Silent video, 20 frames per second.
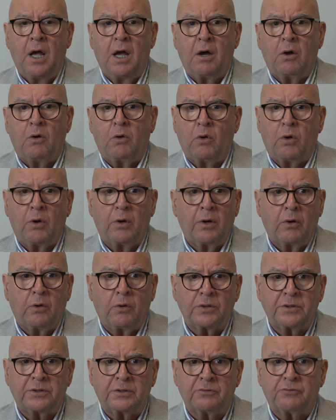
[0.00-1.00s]

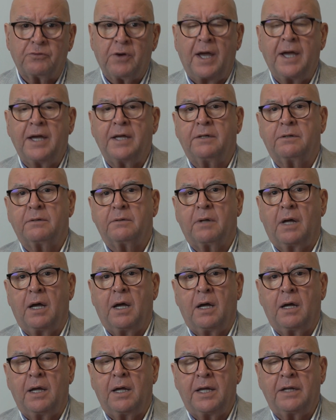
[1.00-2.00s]
or grade
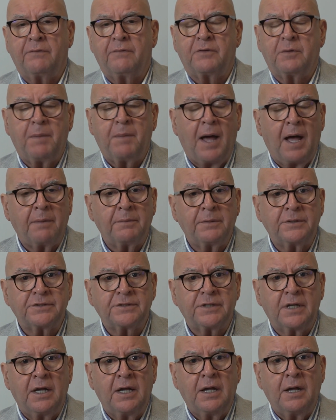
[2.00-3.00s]
head of departments